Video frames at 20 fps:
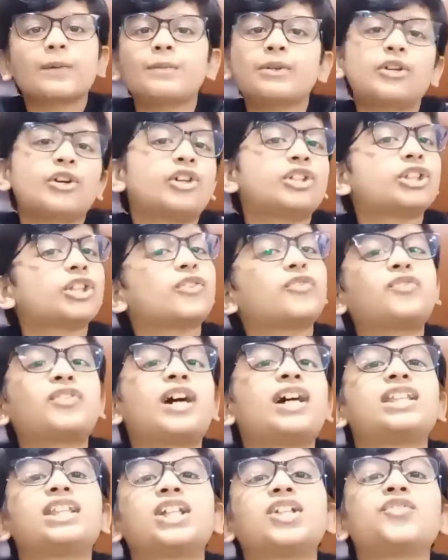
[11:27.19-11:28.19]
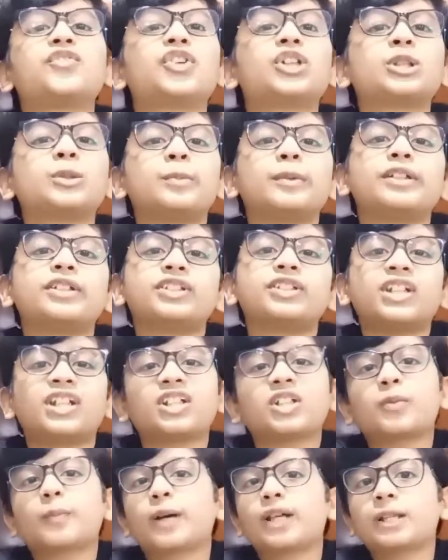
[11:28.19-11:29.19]
because her father was being
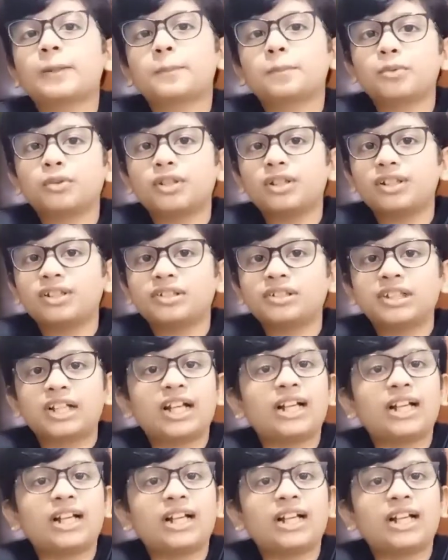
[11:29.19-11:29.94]
chased by the police